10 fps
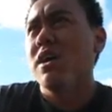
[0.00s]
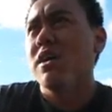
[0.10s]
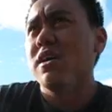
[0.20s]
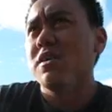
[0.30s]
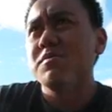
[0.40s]

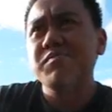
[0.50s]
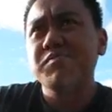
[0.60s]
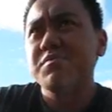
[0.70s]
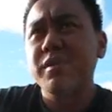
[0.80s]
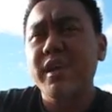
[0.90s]
Um,
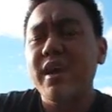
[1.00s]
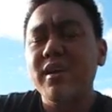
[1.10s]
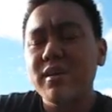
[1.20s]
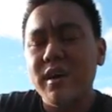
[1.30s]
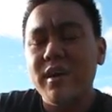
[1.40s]
but
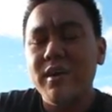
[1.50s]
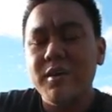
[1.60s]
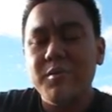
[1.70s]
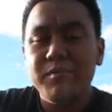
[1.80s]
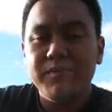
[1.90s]
yeah, I
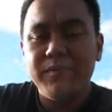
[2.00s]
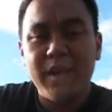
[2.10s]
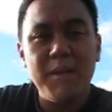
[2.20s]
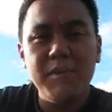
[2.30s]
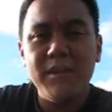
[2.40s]
am,
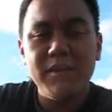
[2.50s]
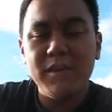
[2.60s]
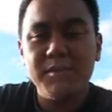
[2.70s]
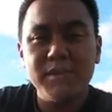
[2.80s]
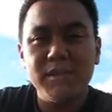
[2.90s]
I'm here,
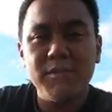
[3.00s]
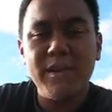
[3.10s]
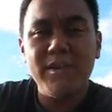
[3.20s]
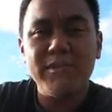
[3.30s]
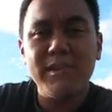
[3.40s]
I'm still
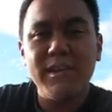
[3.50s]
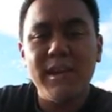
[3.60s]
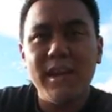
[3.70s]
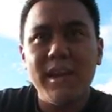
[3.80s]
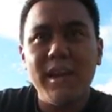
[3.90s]
around,
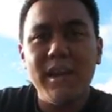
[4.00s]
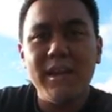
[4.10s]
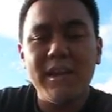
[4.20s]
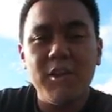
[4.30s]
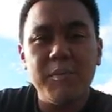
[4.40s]

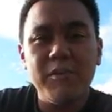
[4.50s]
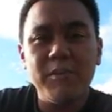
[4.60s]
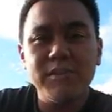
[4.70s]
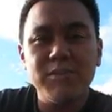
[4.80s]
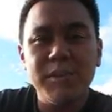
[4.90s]
and I hope
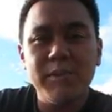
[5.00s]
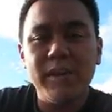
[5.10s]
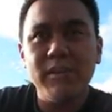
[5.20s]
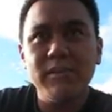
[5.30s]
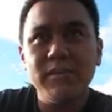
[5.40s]
everyone's doing
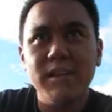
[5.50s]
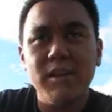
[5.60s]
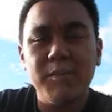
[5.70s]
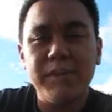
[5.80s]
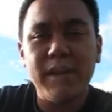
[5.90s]
well. I
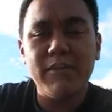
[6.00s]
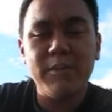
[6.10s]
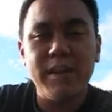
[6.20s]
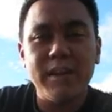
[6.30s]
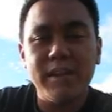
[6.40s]
hope that
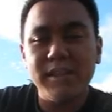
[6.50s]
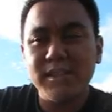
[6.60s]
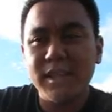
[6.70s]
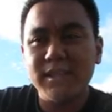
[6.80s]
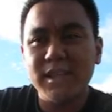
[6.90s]
everyone had a
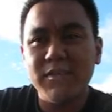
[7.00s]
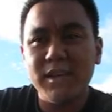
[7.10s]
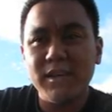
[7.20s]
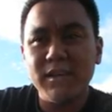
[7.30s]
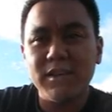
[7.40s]
nice
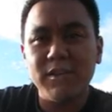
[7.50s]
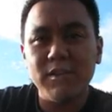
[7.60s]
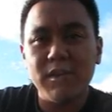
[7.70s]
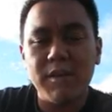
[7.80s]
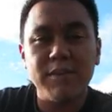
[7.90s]
Thanksgiving, you know,
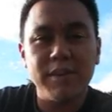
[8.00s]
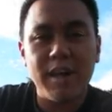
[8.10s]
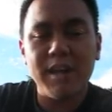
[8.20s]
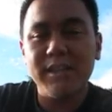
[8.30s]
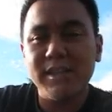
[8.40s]
have a good
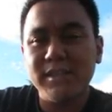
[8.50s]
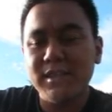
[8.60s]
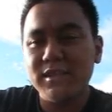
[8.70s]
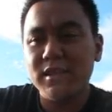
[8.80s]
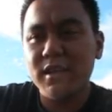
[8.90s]
holiday
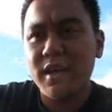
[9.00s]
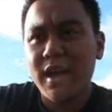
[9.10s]
season.